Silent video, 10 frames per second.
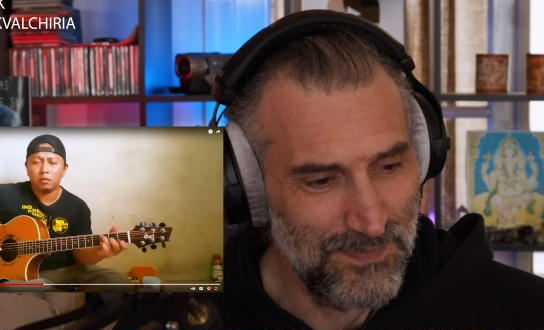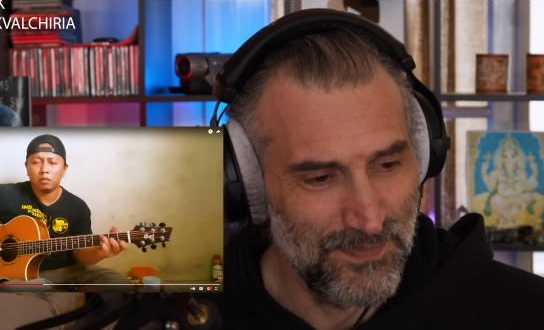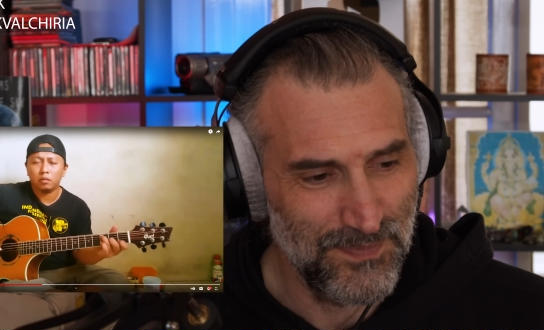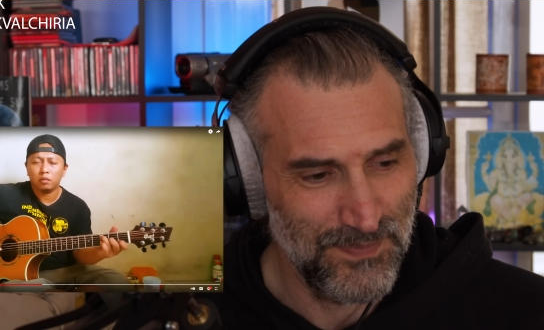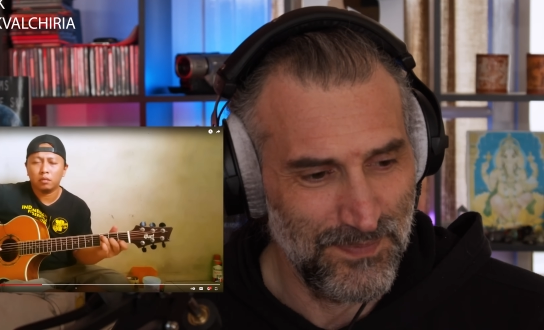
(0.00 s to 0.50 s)

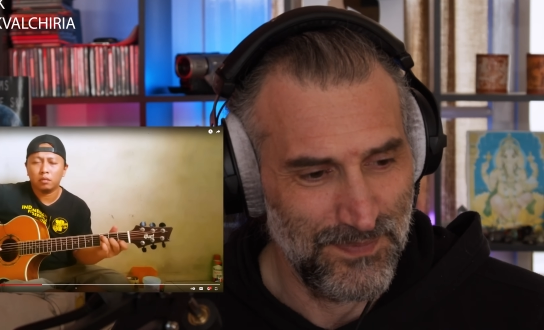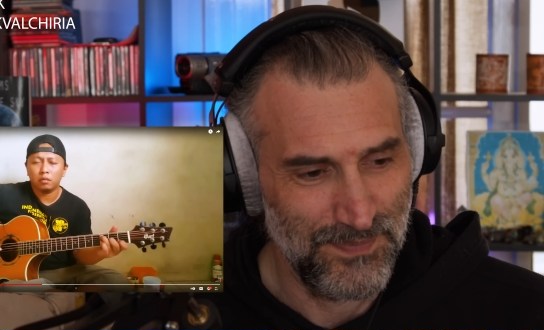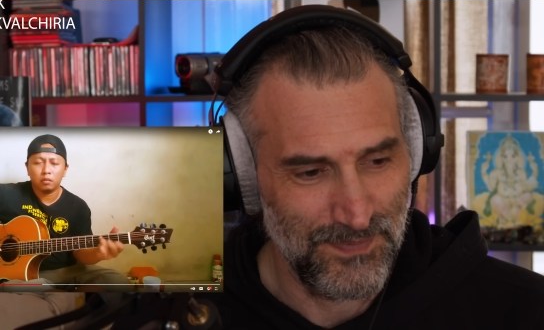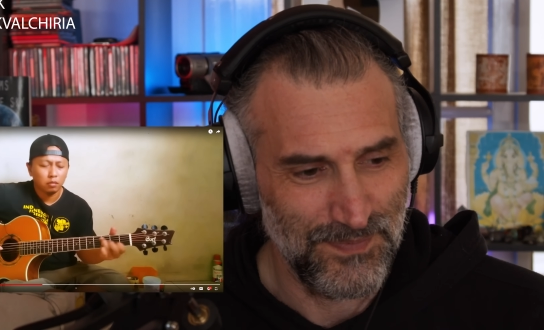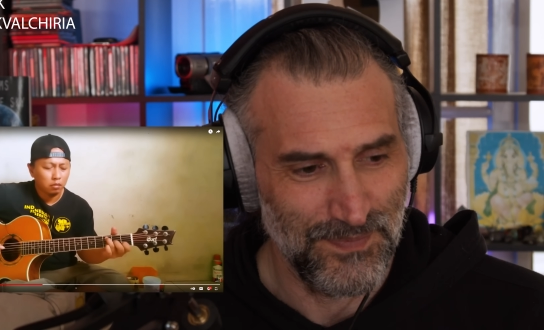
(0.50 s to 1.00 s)

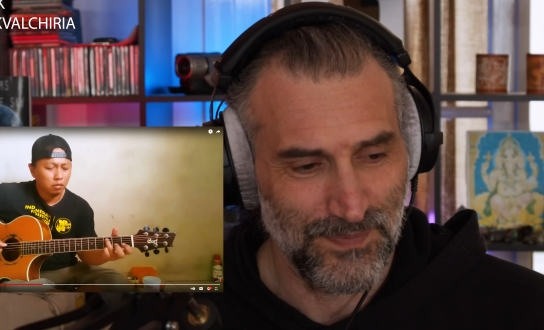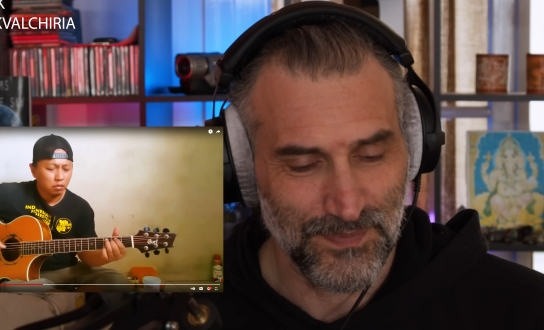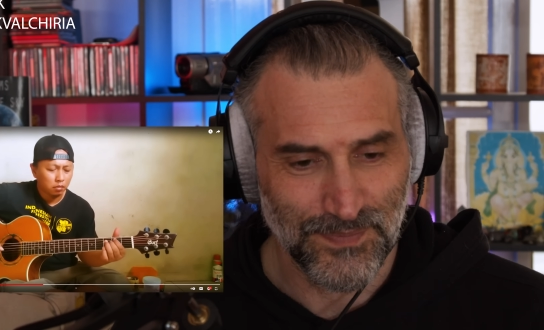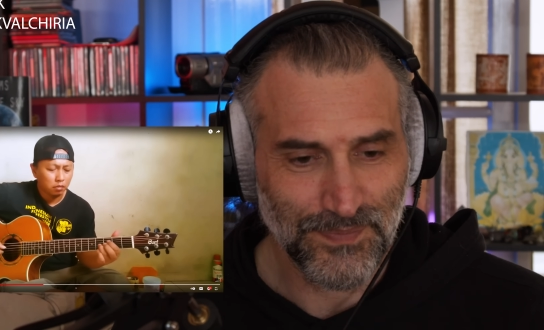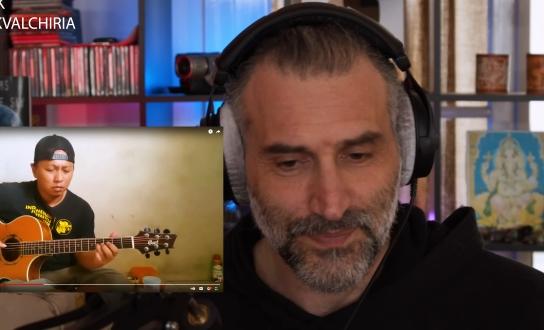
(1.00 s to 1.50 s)

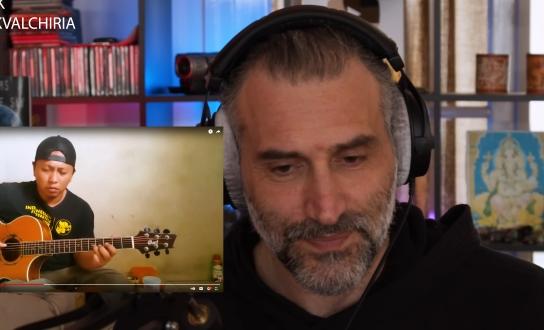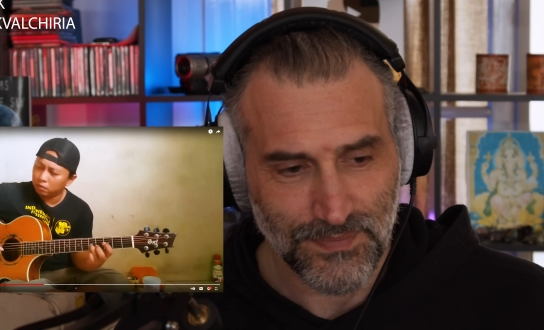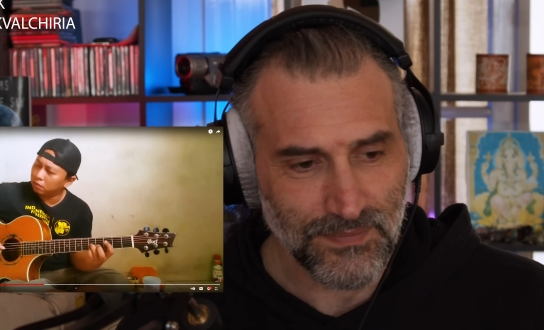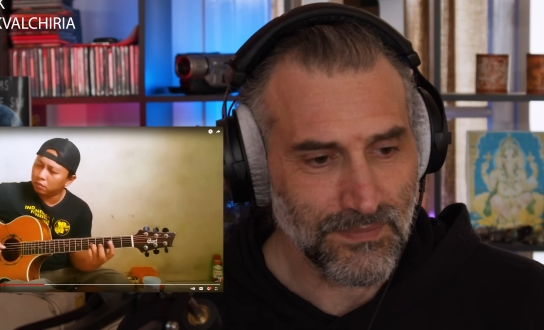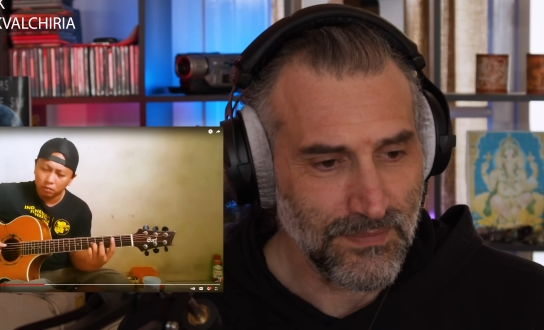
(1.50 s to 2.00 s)

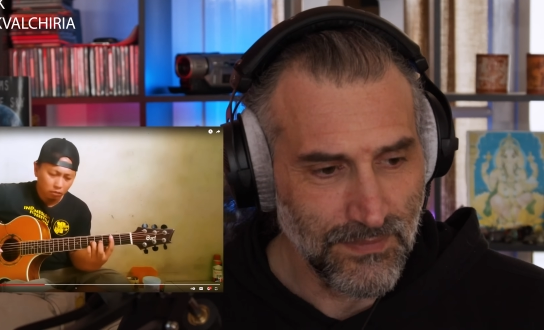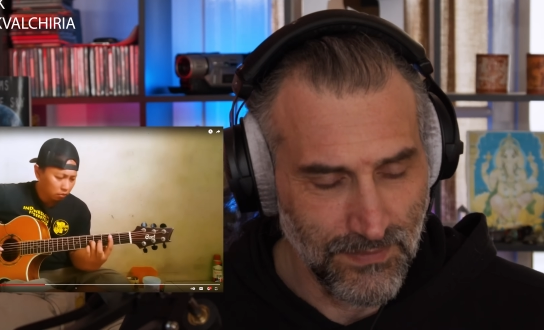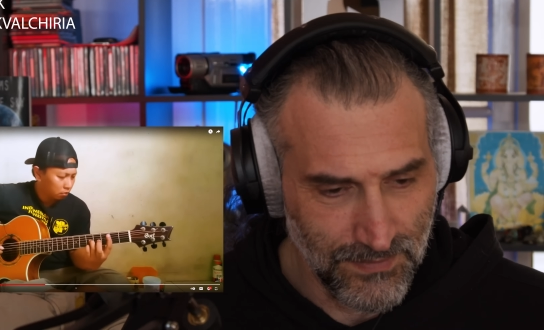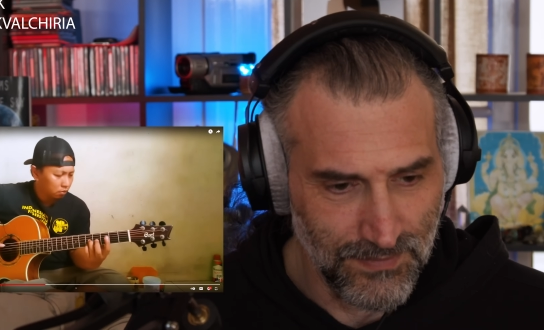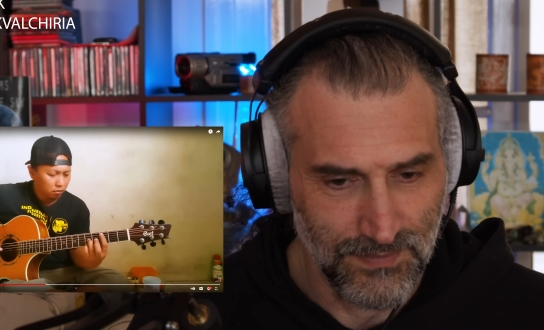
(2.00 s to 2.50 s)

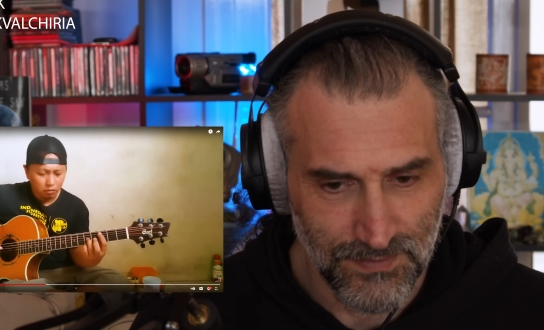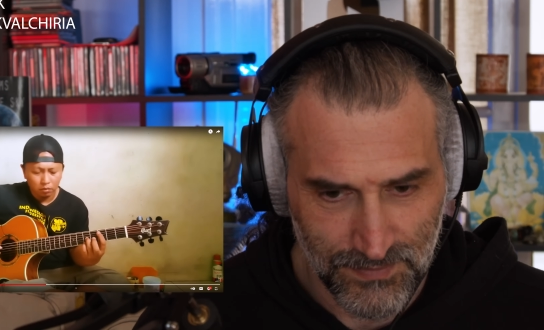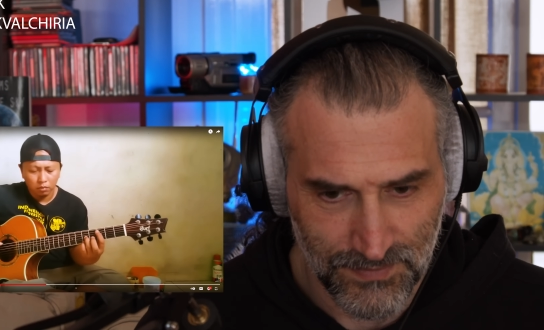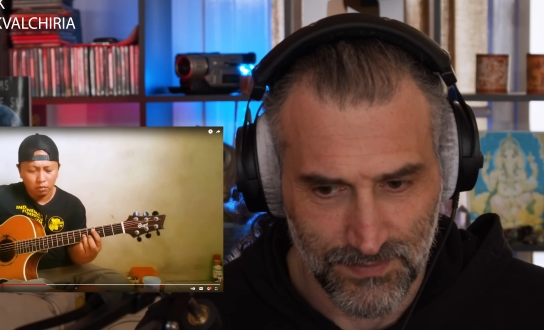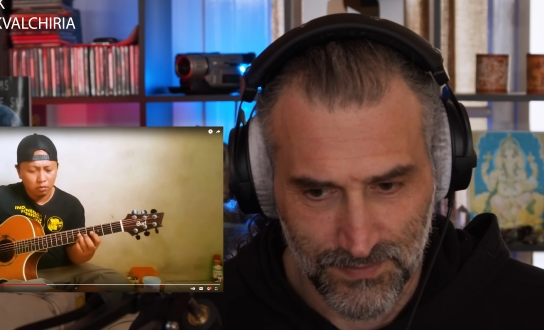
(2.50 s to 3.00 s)

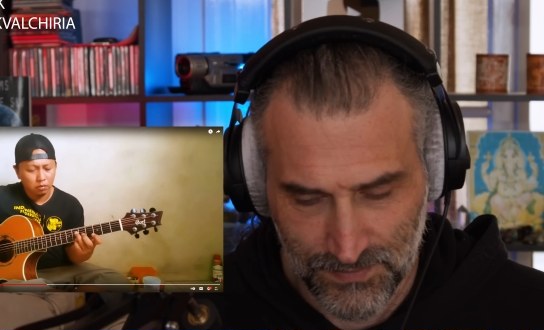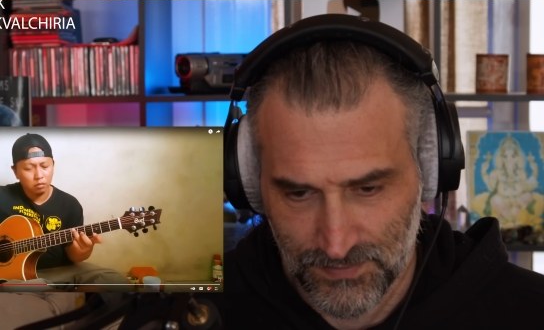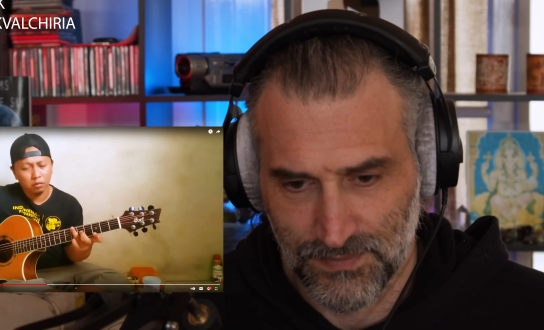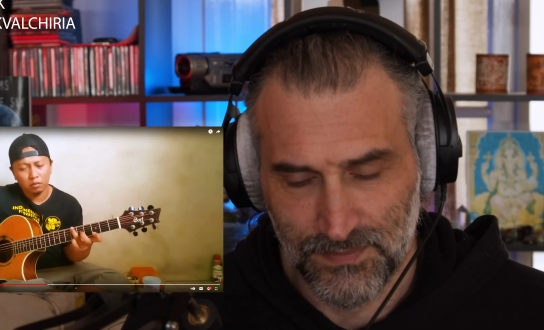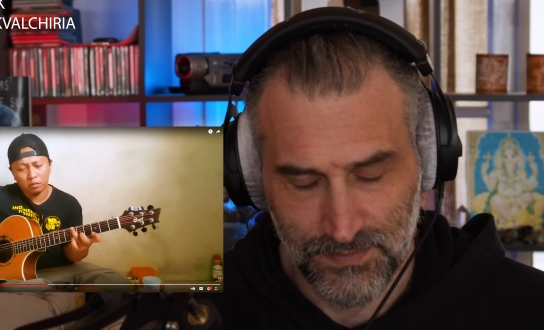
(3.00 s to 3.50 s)

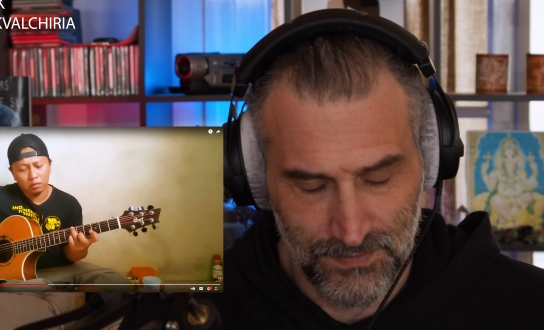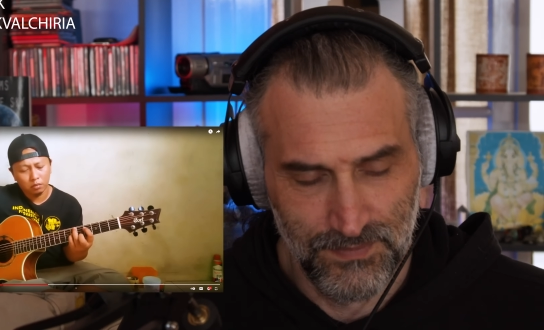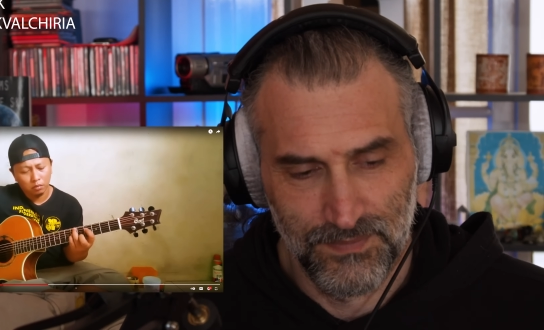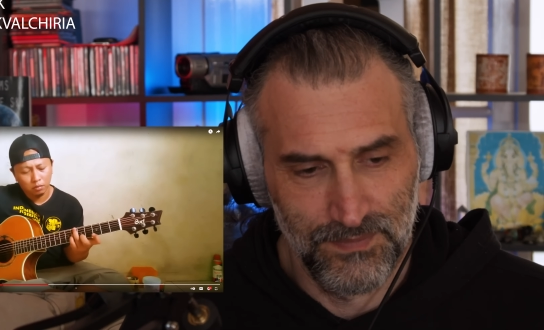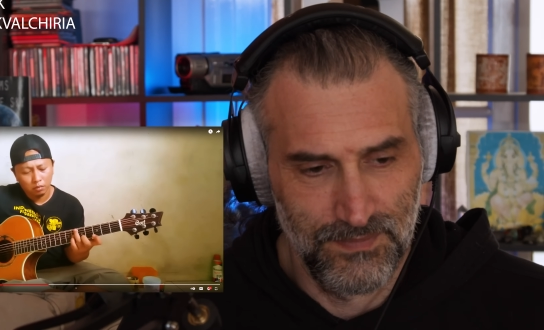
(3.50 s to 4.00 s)

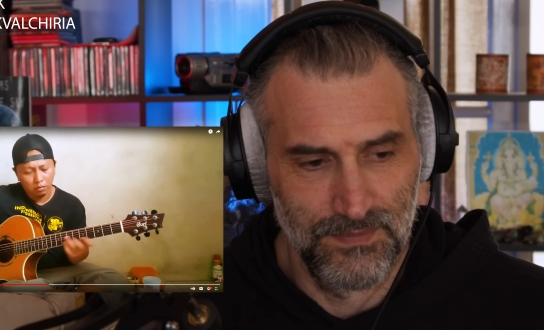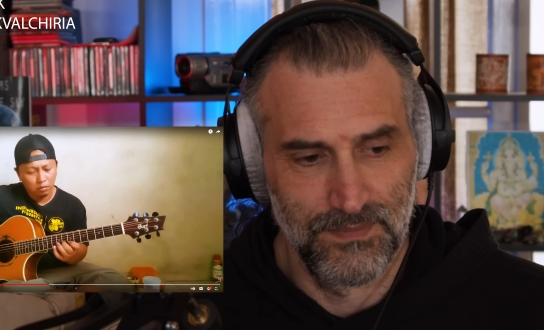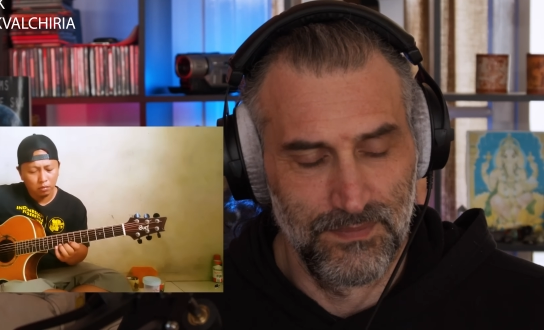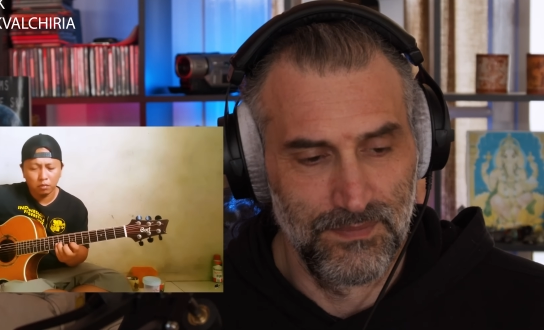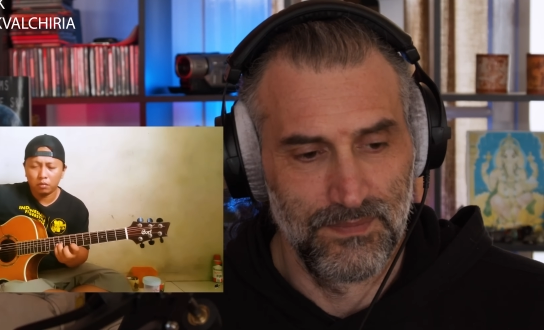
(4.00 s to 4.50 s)

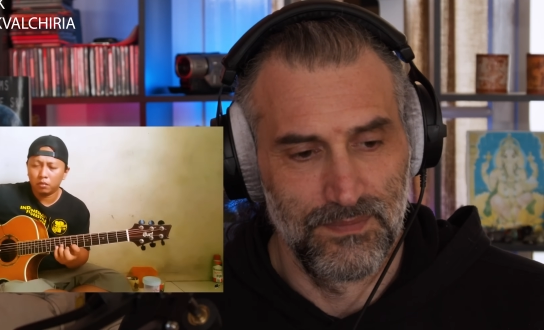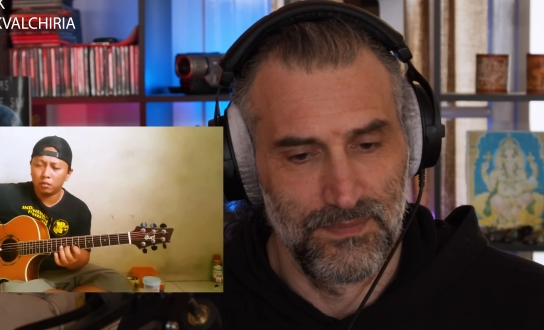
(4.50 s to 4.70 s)
[no speech]